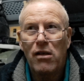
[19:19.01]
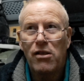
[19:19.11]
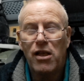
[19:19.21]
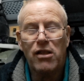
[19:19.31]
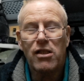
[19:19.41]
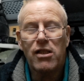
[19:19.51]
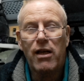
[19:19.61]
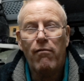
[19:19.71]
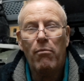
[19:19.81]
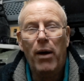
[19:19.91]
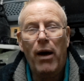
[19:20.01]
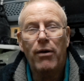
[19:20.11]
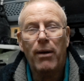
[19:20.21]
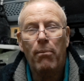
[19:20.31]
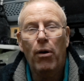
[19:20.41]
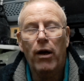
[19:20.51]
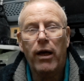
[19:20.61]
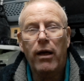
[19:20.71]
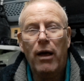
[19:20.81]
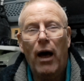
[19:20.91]
£6 or £7 a
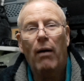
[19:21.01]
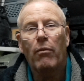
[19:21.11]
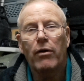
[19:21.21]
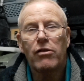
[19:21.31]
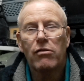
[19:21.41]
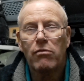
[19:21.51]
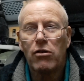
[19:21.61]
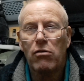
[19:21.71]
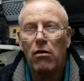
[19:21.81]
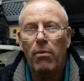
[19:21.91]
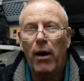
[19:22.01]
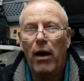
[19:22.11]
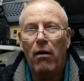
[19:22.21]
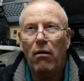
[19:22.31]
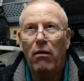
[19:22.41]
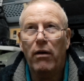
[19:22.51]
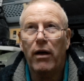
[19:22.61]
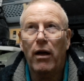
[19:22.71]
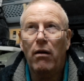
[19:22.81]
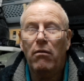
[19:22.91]
pulley upwards to about, I don't
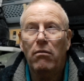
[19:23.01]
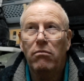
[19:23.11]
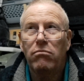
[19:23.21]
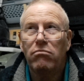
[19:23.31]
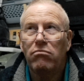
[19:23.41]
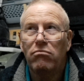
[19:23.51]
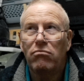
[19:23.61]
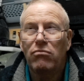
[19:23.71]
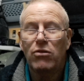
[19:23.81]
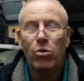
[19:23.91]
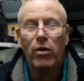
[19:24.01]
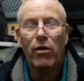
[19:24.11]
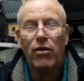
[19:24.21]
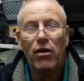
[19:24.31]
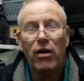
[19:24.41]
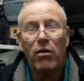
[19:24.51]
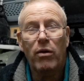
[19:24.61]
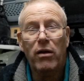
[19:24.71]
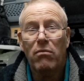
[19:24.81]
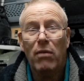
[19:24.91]
know, 20 or 30
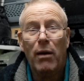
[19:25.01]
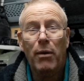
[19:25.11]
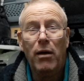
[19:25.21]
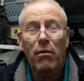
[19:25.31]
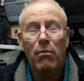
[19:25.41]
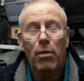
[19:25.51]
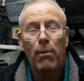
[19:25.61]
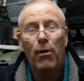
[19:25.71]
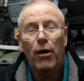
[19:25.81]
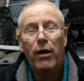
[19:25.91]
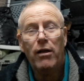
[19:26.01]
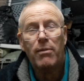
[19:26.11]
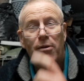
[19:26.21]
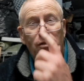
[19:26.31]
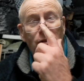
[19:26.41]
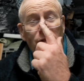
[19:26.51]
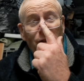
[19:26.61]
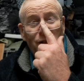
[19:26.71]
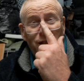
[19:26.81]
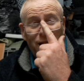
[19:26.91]
quid maybe per pulley, depends on the
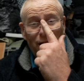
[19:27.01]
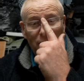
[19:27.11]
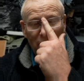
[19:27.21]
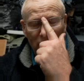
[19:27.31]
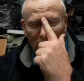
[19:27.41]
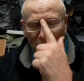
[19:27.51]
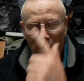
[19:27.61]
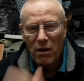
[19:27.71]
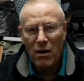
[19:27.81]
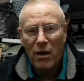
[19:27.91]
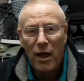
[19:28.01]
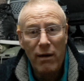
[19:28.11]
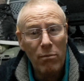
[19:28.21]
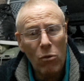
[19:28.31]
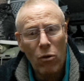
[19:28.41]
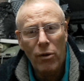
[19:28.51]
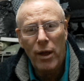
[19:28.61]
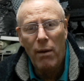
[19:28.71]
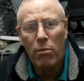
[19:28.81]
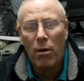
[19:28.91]
size you go to, even more than
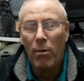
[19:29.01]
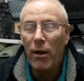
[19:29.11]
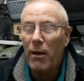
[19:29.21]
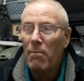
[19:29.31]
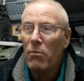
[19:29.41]
that probably.